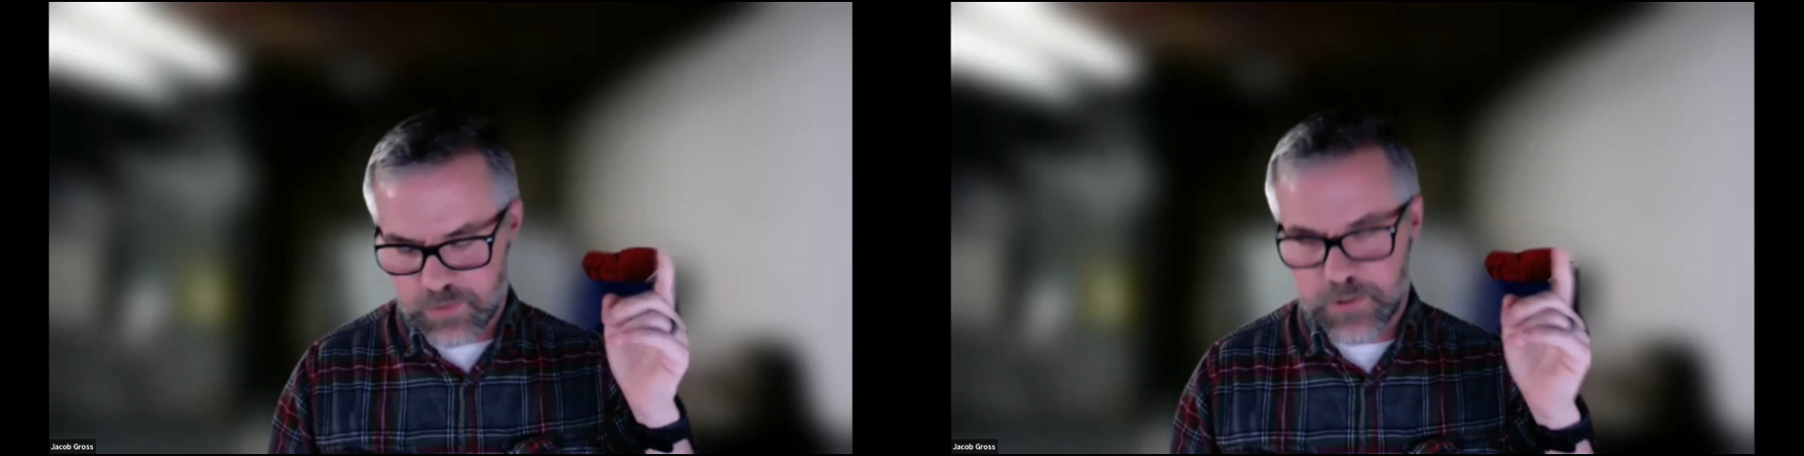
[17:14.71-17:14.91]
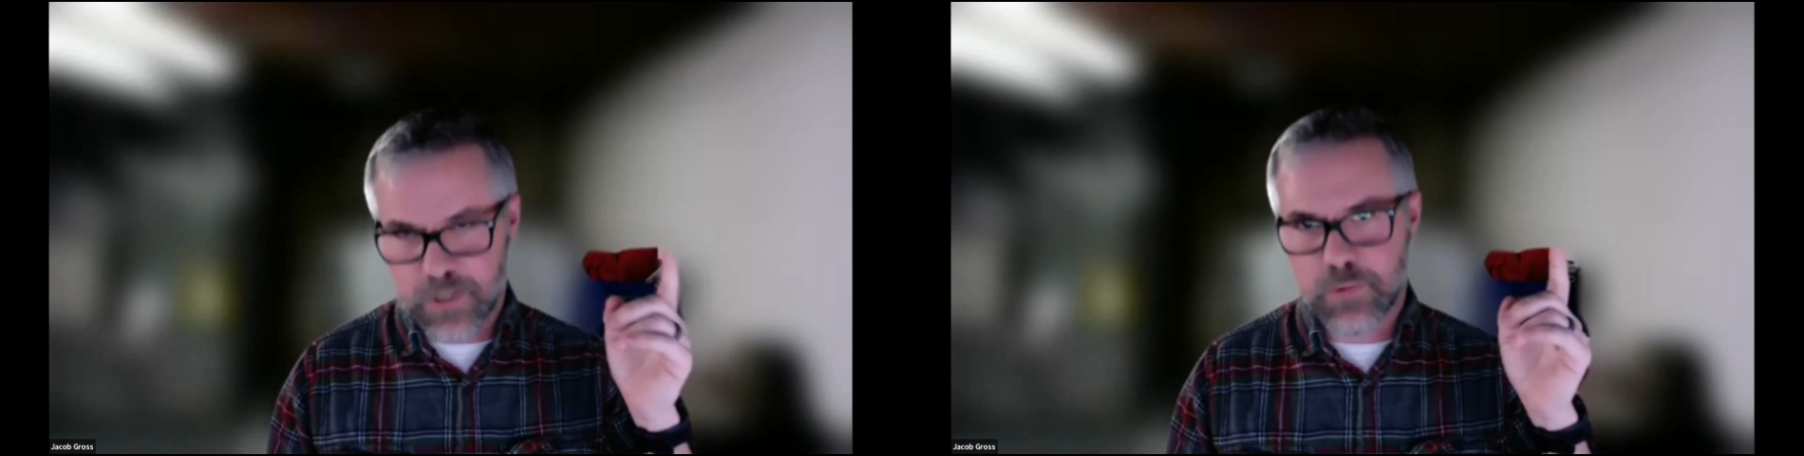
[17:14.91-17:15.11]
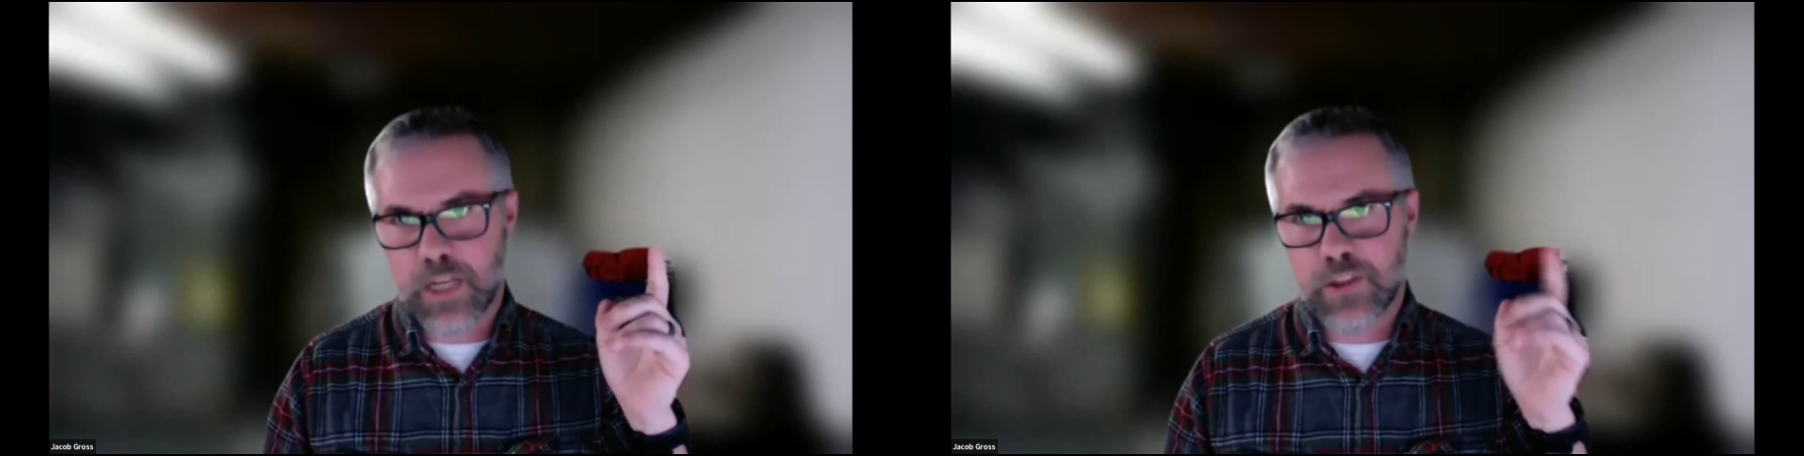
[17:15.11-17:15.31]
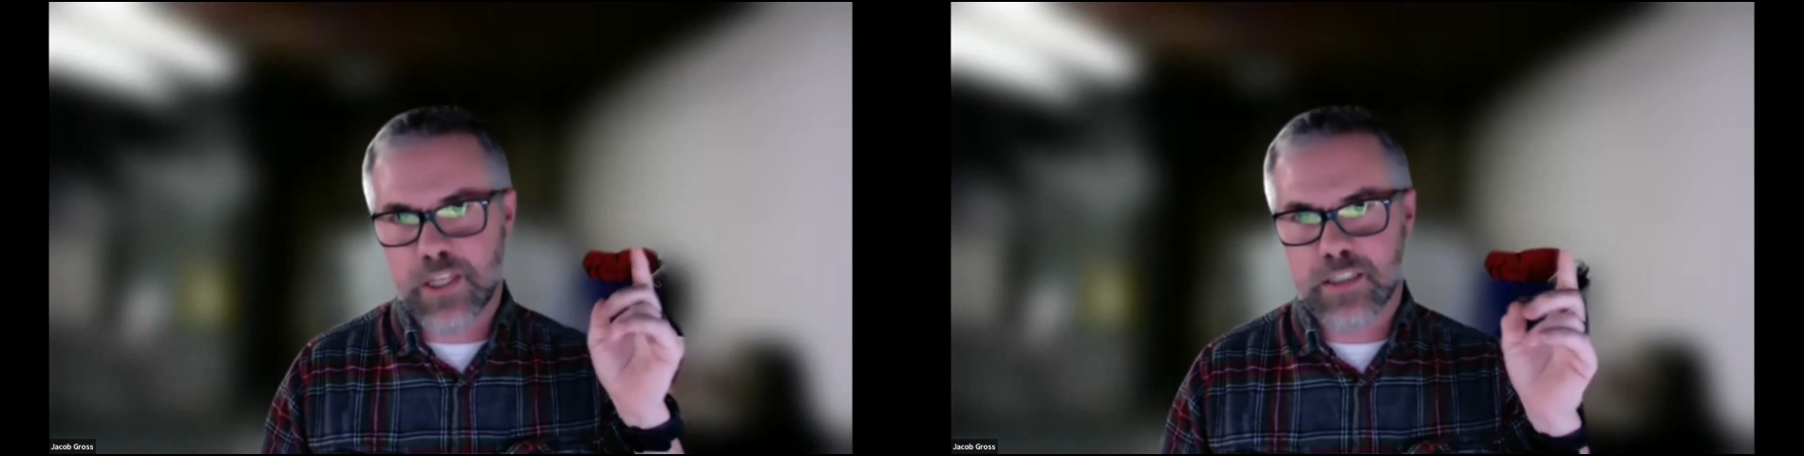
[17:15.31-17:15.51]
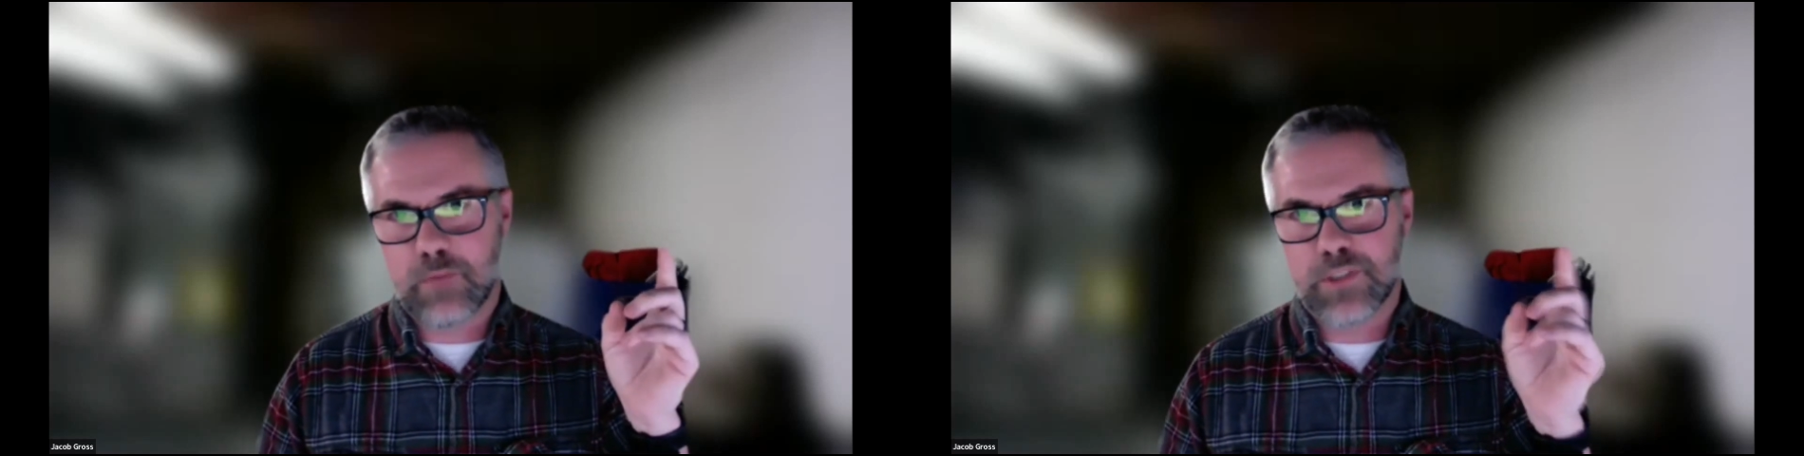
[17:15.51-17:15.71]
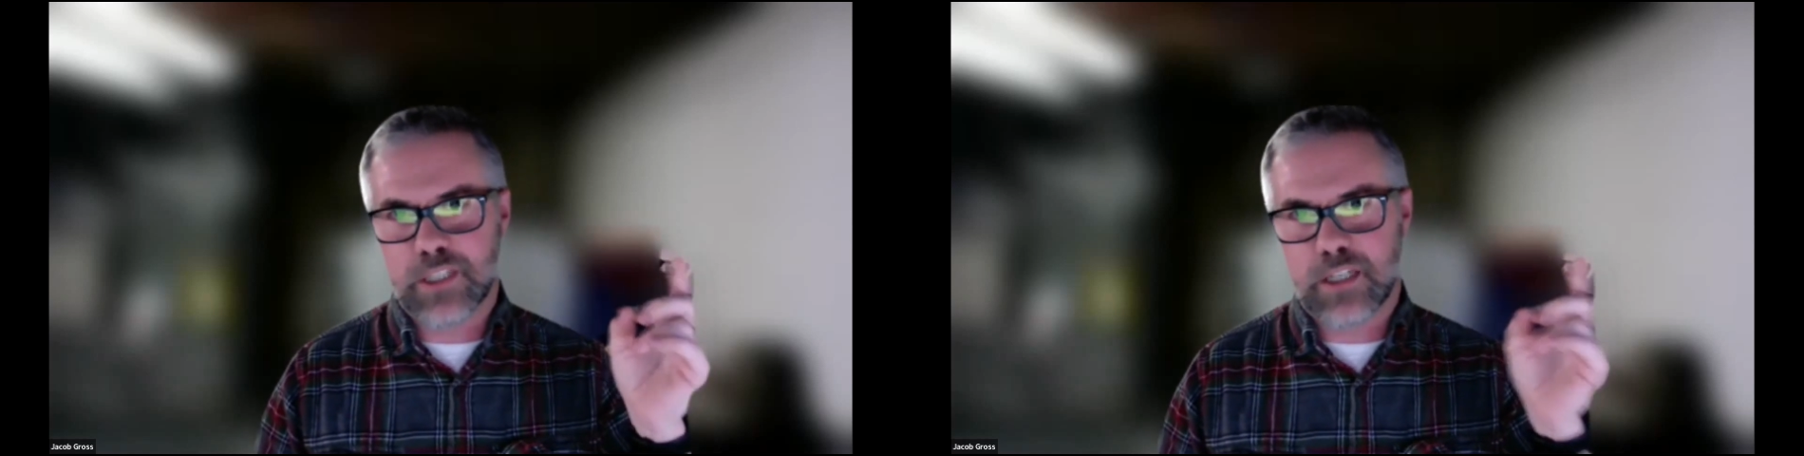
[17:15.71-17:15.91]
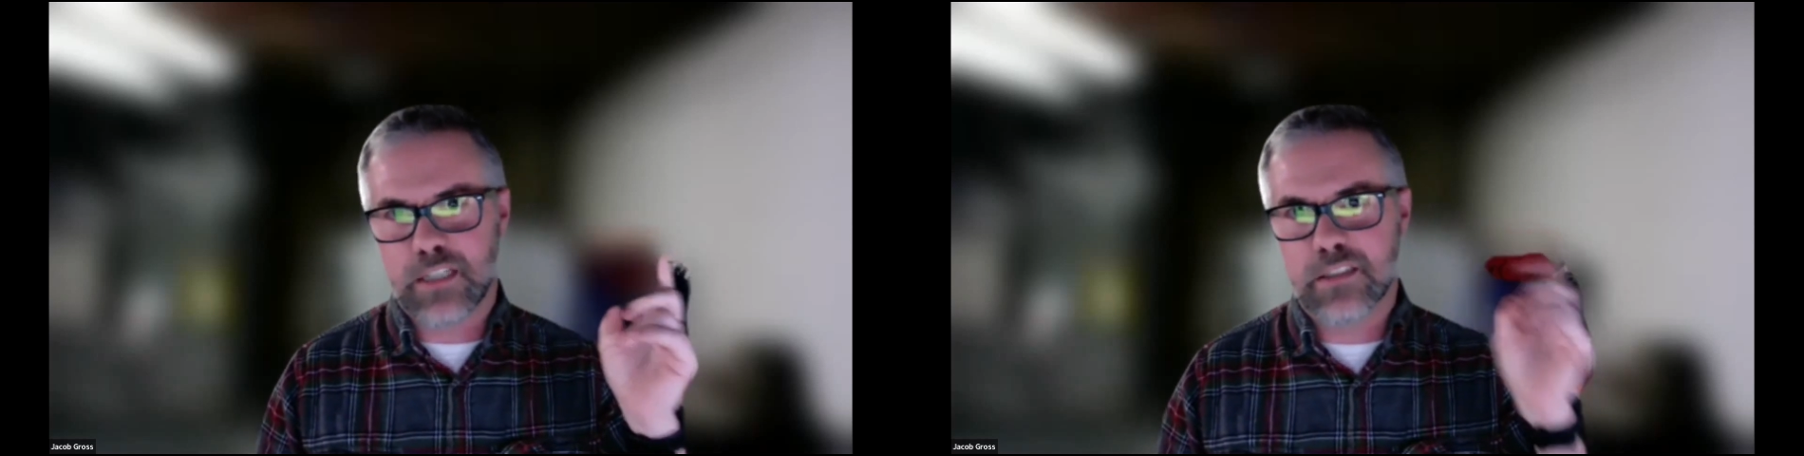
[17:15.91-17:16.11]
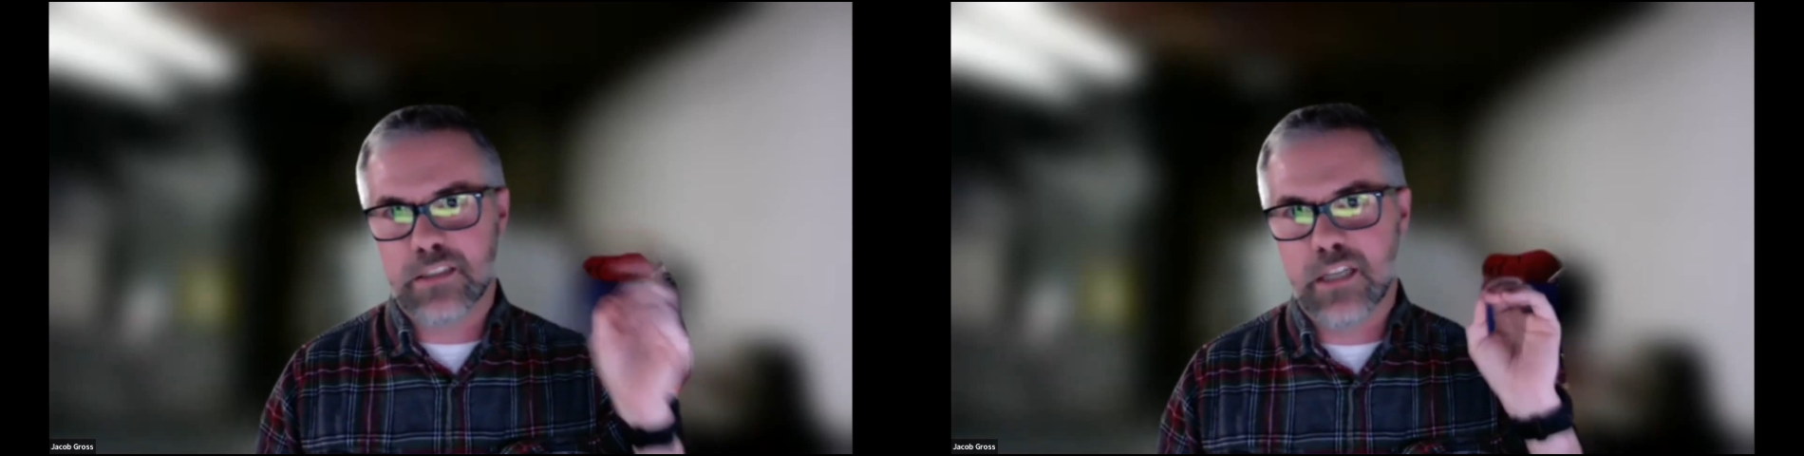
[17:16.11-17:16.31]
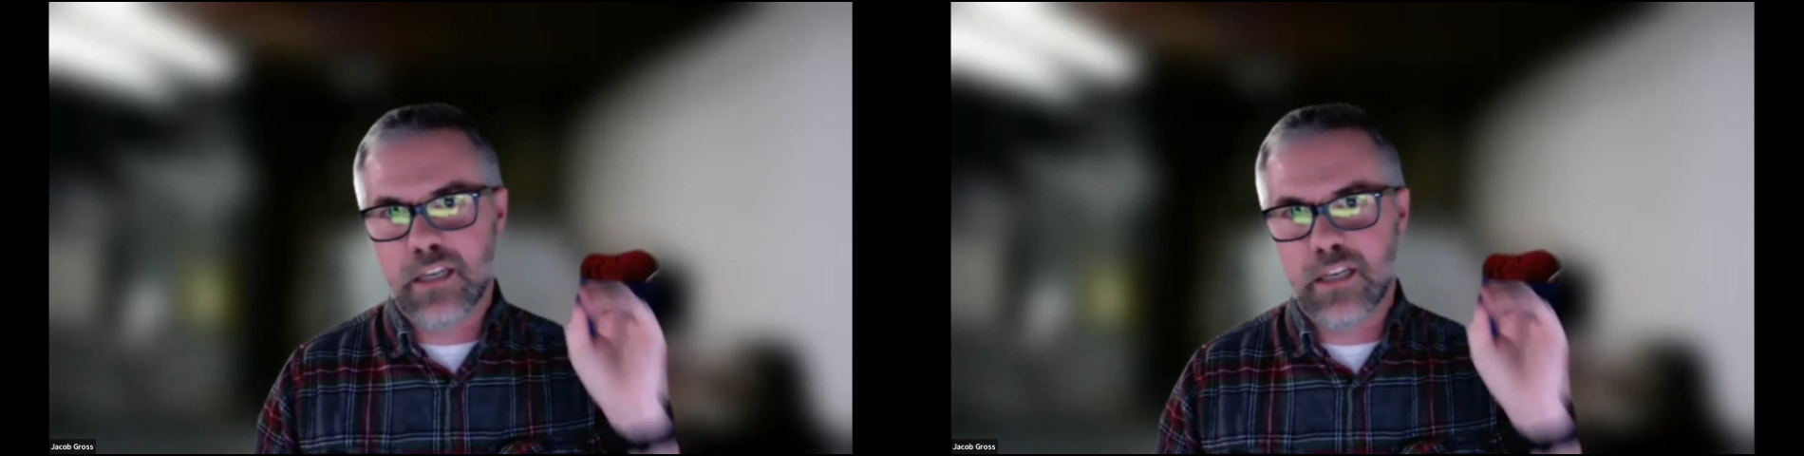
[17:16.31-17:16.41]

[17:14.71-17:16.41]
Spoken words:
first way I think it's helpful to us